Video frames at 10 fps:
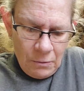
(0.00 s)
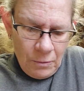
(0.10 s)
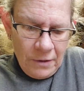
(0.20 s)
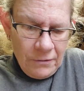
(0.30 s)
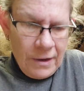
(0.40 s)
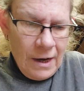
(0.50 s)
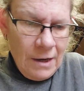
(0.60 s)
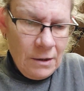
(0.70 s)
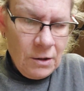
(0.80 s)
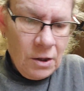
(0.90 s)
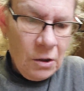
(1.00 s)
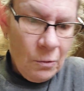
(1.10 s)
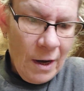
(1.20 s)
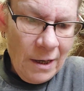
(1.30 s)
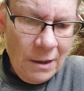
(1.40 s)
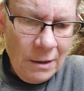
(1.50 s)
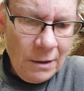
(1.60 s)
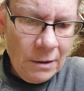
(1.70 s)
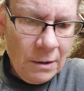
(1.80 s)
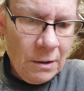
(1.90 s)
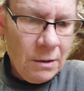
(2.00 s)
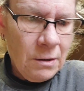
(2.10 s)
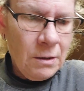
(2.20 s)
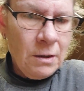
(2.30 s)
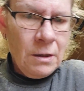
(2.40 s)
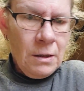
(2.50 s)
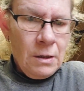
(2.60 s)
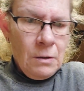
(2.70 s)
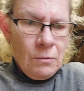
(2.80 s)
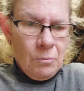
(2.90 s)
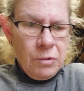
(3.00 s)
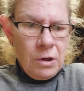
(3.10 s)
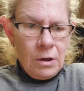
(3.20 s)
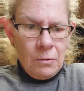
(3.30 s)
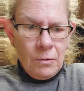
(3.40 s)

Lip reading: we've got 2 eggs. One